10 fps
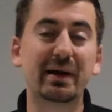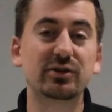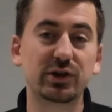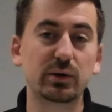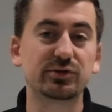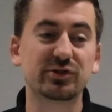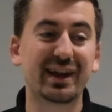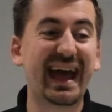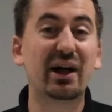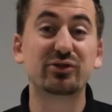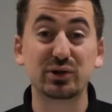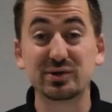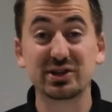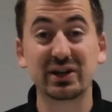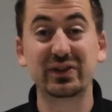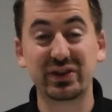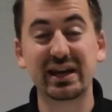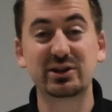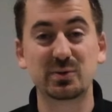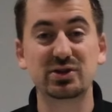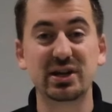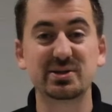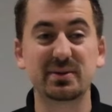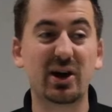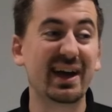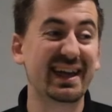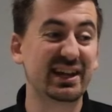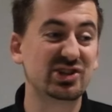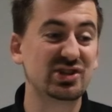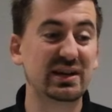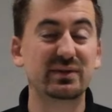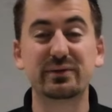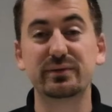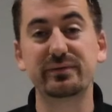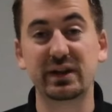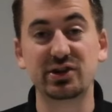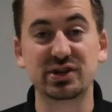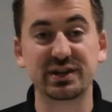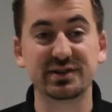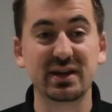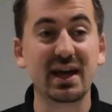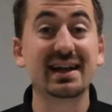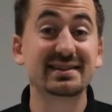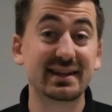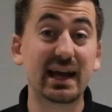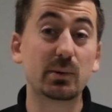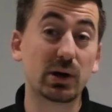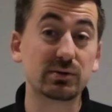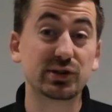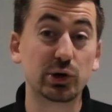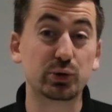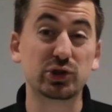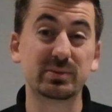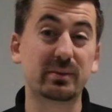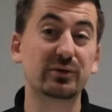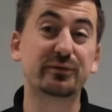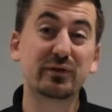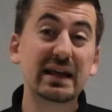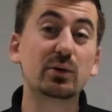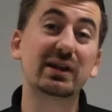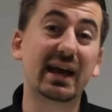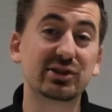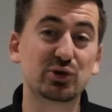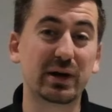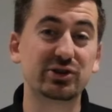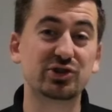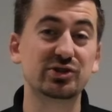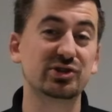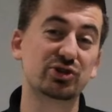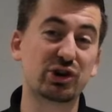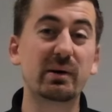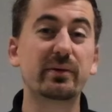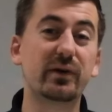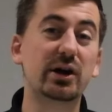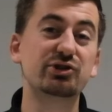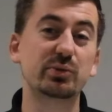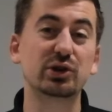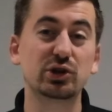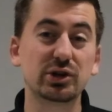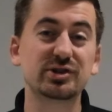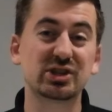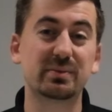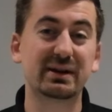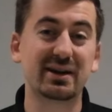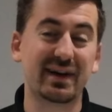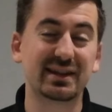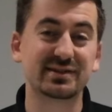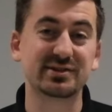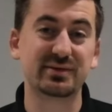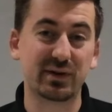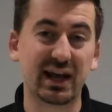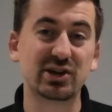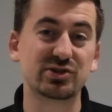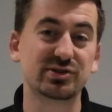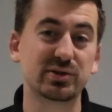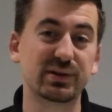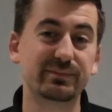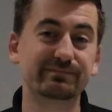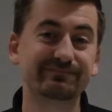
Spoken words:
end users on how to do certain things with Jesmonite and achieve different finishes. Today we're going to go through some of the most frequently asked questions and try and provide you with a good summary of answers in relation to them.